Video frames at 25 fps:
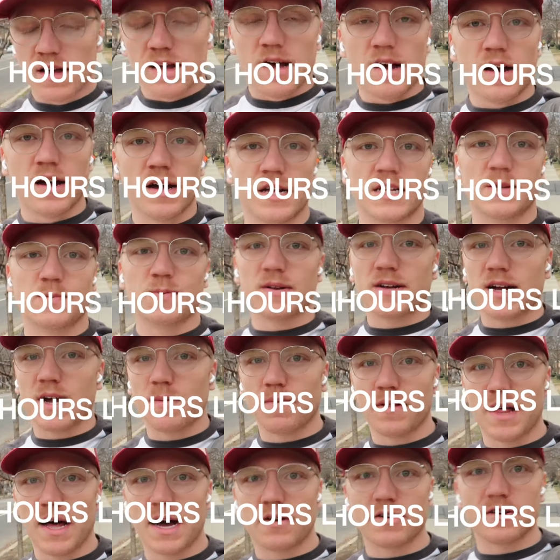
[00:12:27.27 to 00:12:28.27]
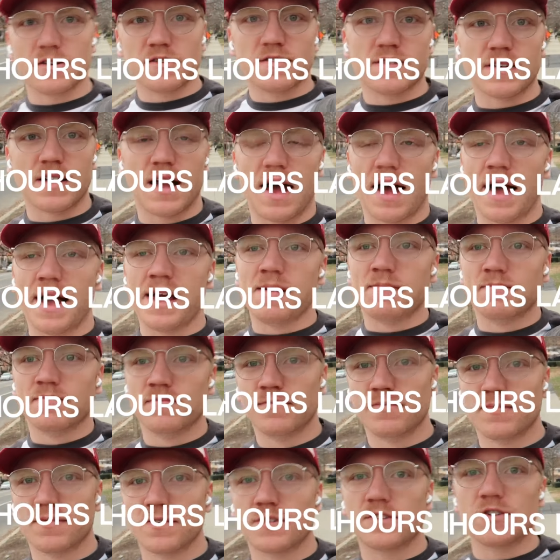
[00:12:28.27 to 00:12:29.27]
a couple hours.
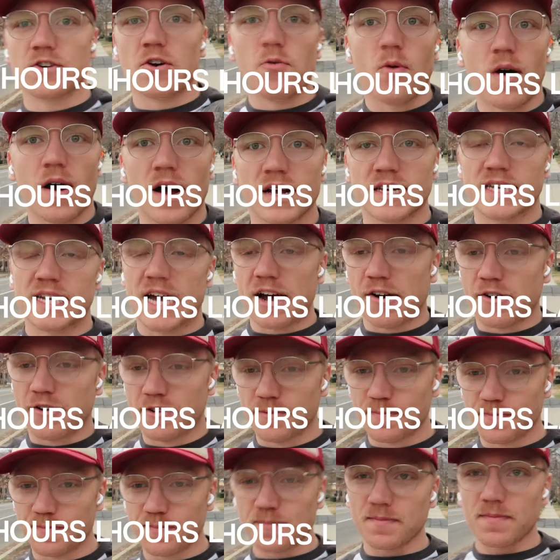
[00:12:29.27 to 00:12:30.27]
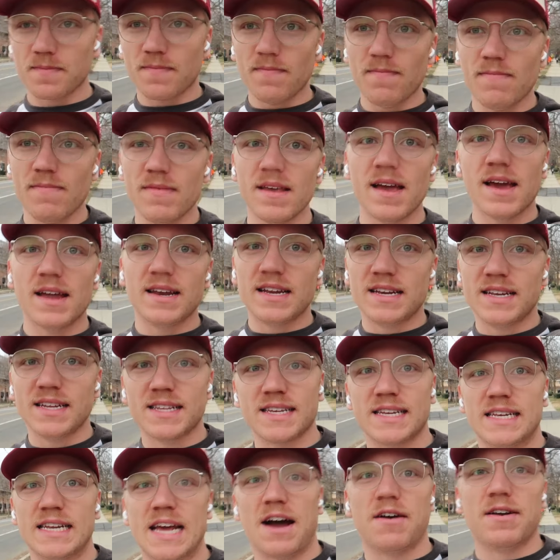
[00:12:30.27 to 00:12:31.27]
I'm so walked out. I need to
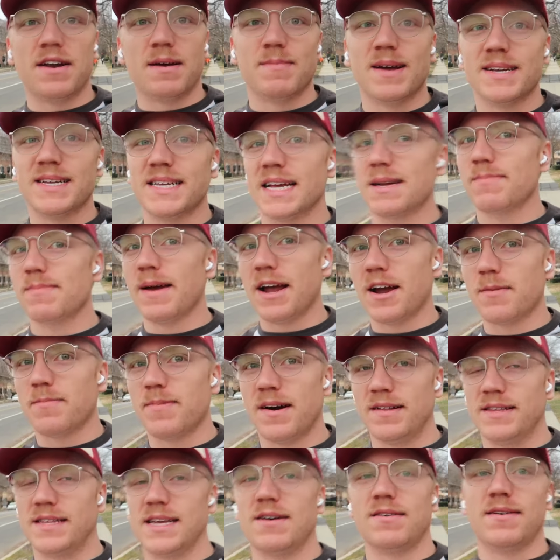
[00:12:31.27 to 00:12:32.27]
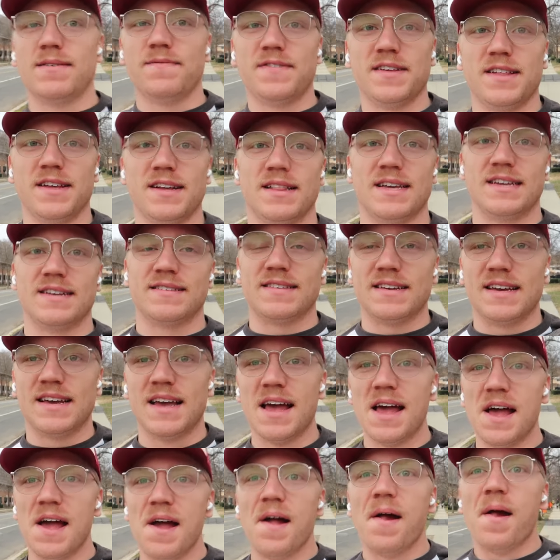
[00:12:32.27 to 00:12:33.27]
sit down. I'm not taking my AirPods out. I'm feeling lazy.
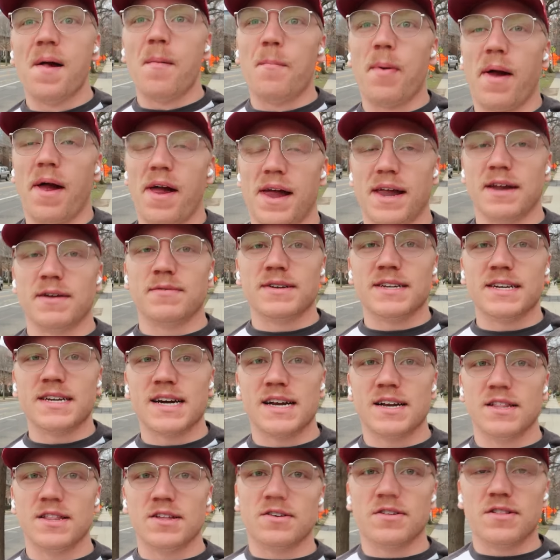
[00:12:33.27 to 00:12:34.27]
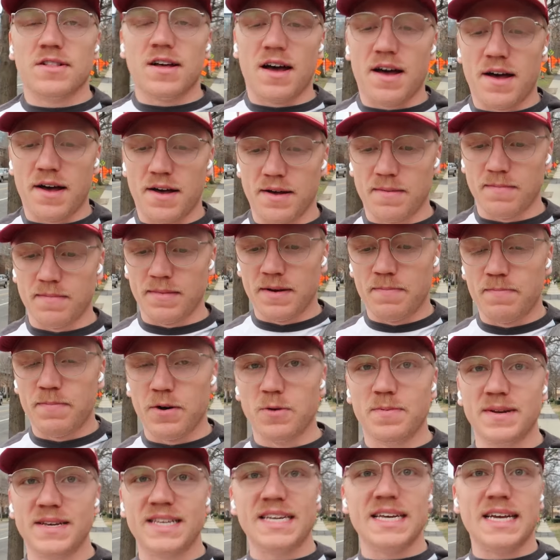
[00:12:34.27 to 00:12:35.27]
But I went and got a little um,
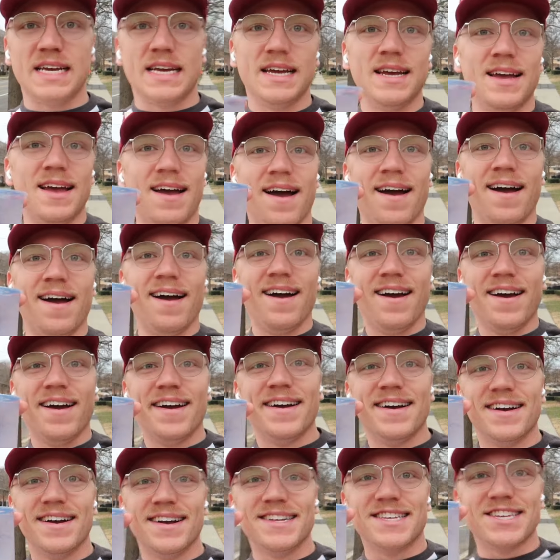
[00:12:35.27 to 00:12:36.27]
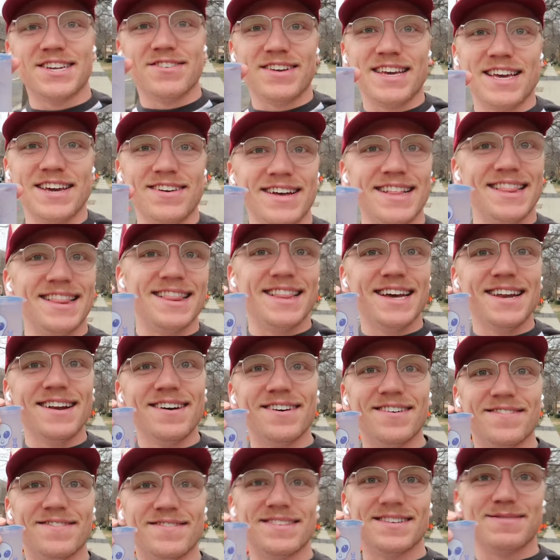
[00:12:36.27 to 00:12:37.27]
boba tea. It's so cute and
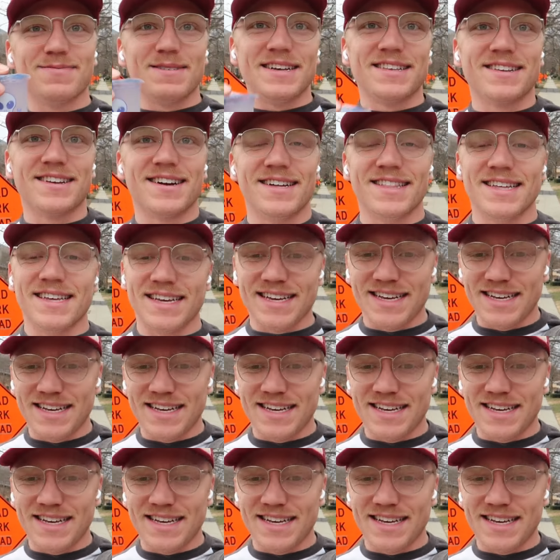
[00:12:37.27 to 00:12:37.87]
little. That's why it's called